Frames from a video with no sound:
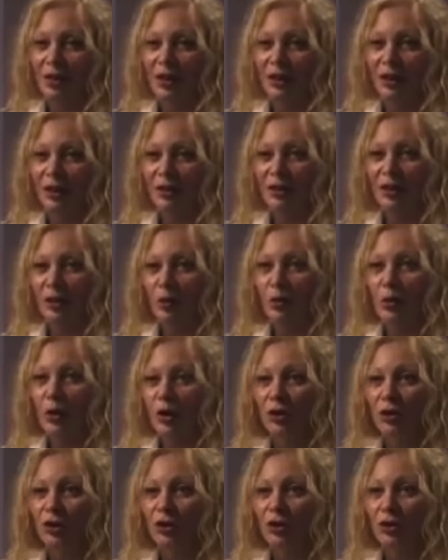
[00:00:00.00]
that,
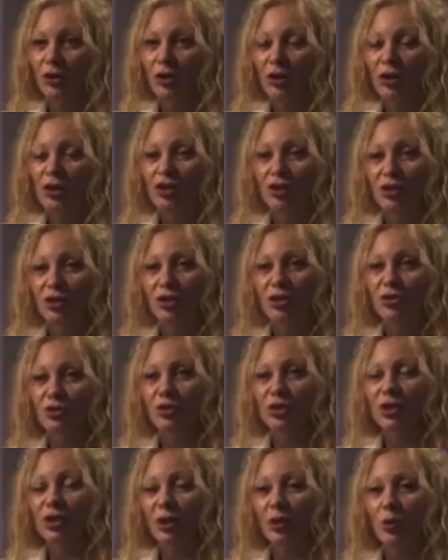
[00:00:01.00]
that a water could, that
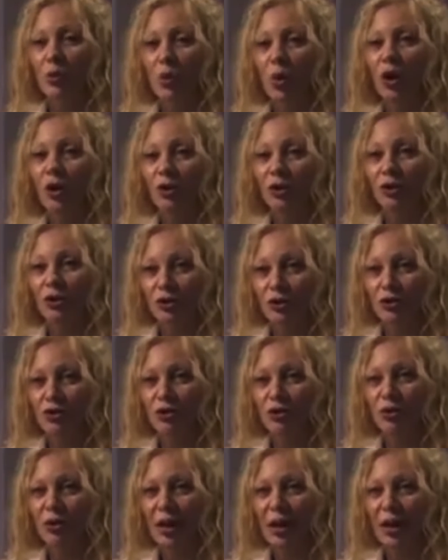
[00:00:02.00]
just drinking water
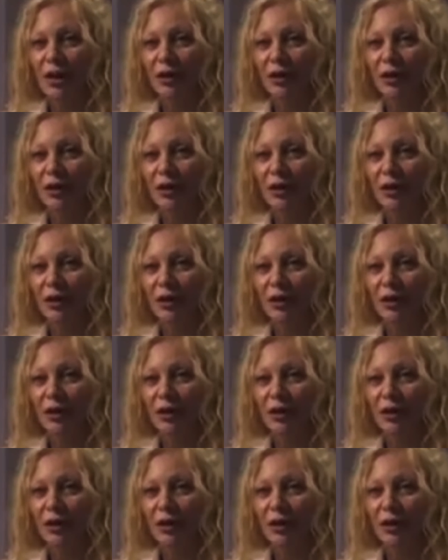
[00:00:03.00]
could do